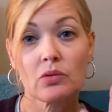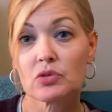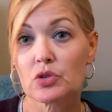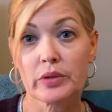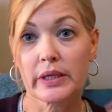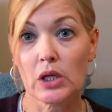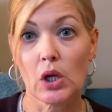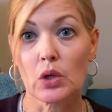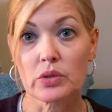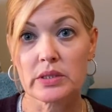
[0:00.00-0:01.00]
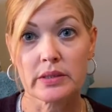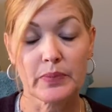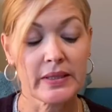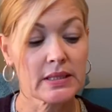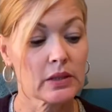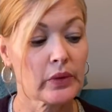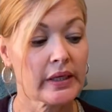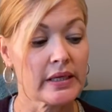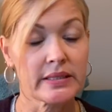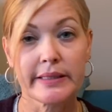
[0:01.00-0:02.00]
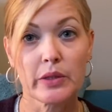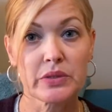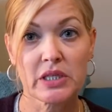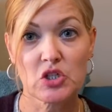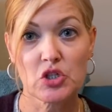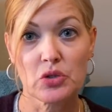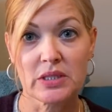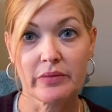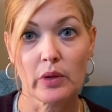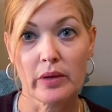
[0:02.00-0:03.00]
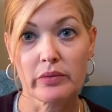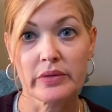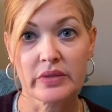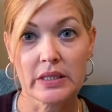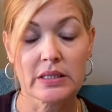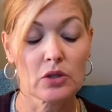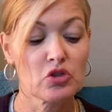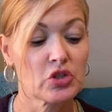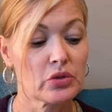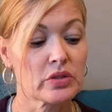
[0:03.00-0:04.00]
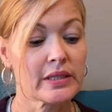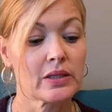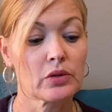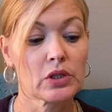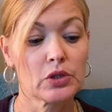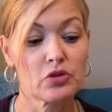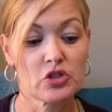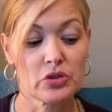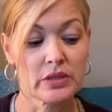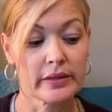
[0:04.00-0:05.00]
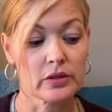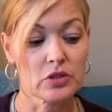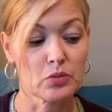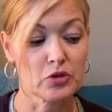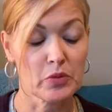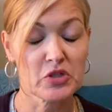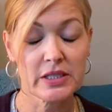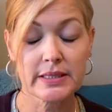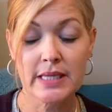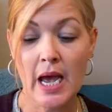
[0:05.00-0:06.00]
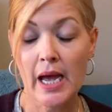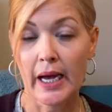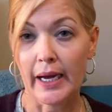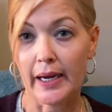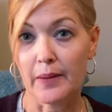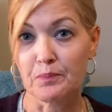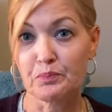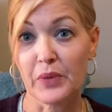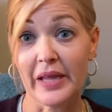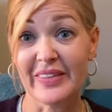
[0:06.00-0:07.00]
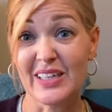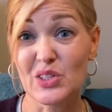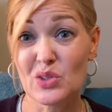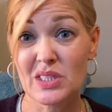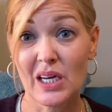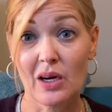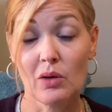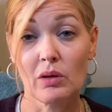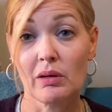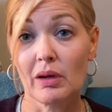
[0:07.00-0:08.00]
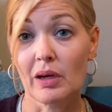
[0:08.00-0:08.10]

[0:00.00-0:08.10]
jewelry and clothes is basically what it is. They don't send shoes, even though Evereve does sell shoes. They don't include shoes in their subscriptions. Um, but they do sell